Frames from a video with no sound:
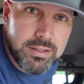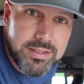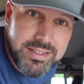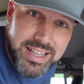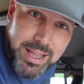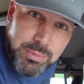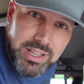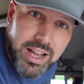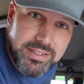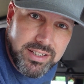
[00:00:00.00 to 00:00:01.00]

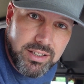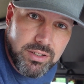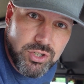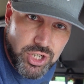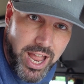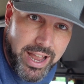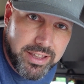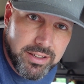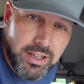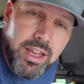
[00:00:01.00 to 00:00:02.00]
stabilizing
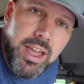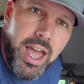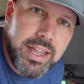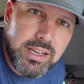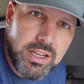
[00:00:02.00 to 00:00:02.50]
jack had an